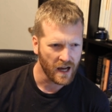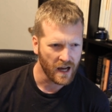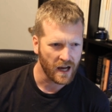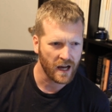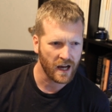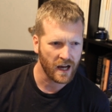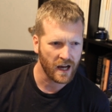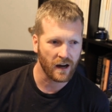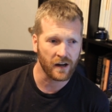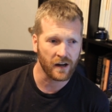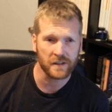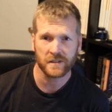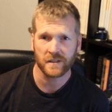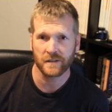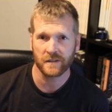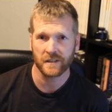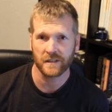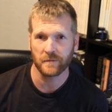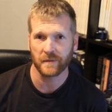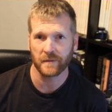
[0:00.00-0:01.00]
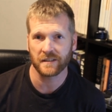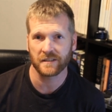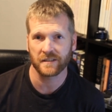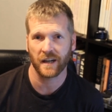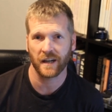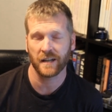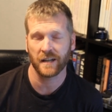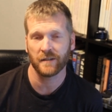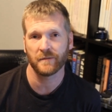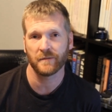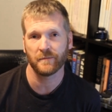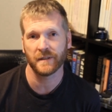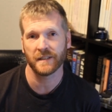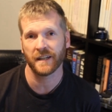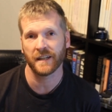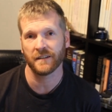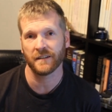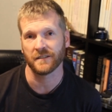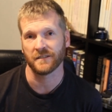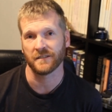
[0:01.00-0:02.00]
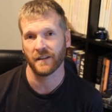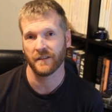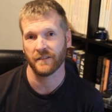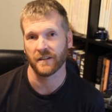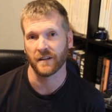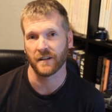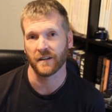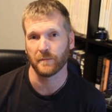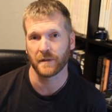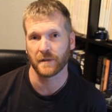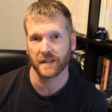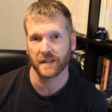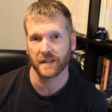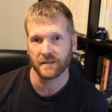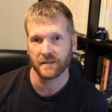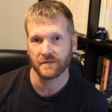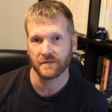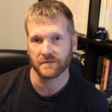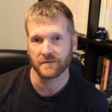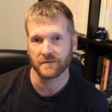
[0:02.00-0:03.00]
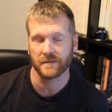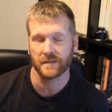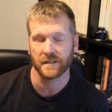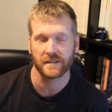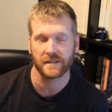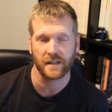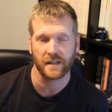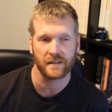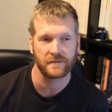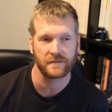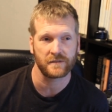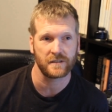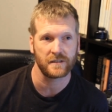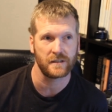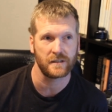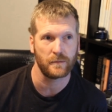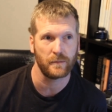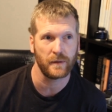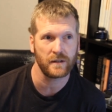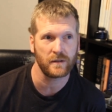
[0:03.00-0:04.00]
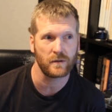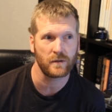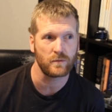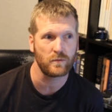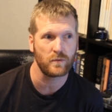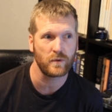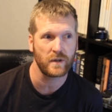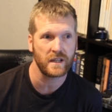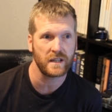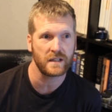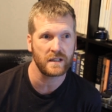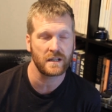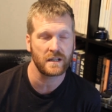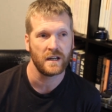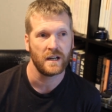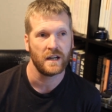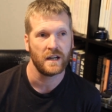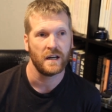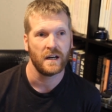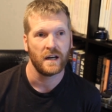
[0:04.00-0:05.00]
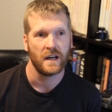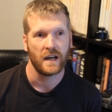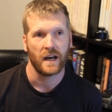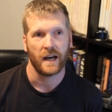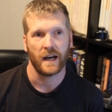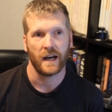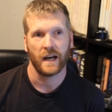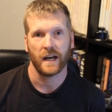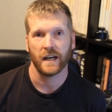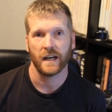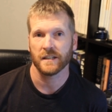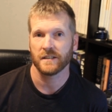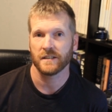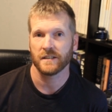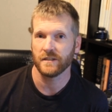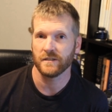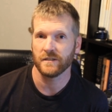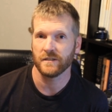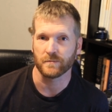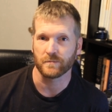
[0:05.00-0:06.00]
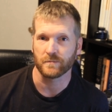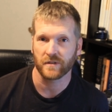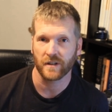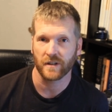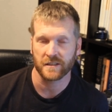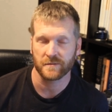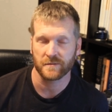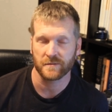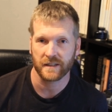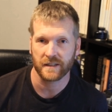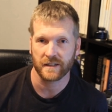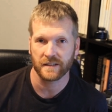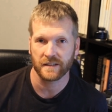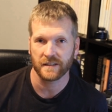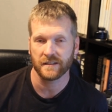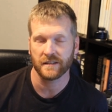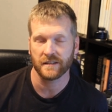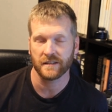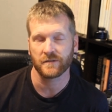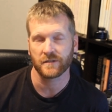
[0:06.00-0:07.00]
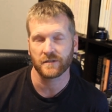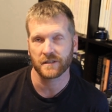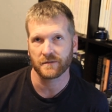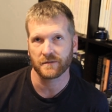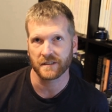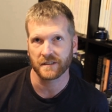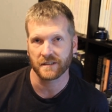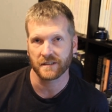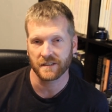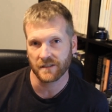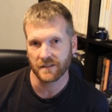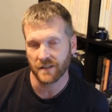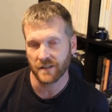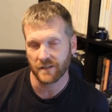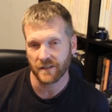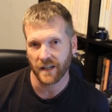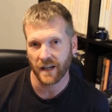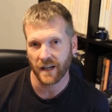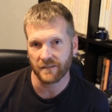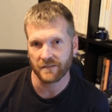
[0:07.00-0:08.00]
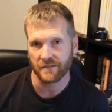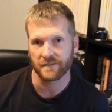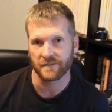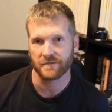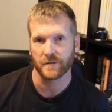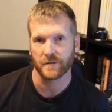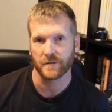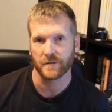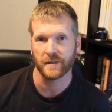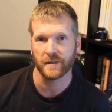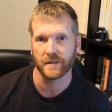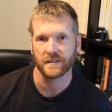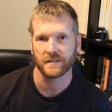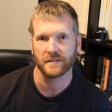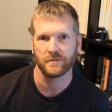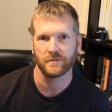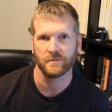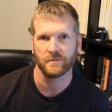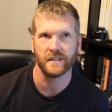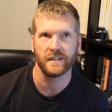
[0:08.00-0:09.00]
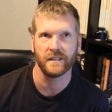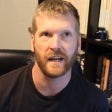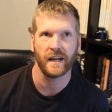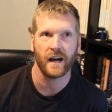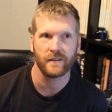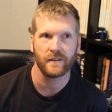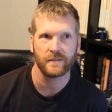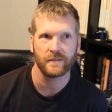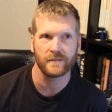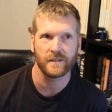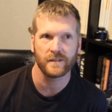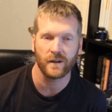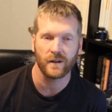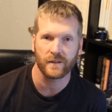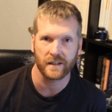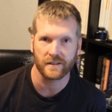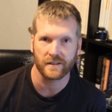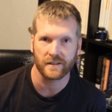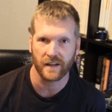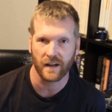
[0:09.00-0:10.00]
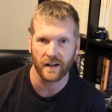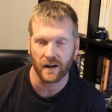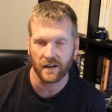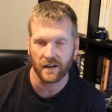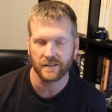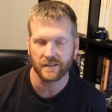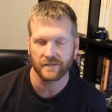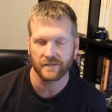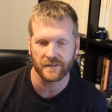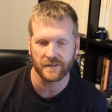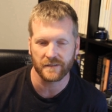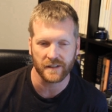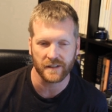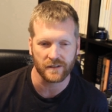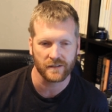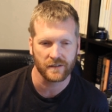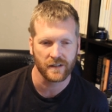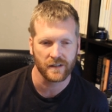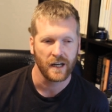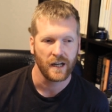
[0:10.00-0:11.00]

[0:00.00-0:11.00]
Uh, also, in the meantime, we've been down to southern Alberta. We went down for about a week uh, to do some prospecting. Unfortunately, we still don't have permits. We now know that they are in review,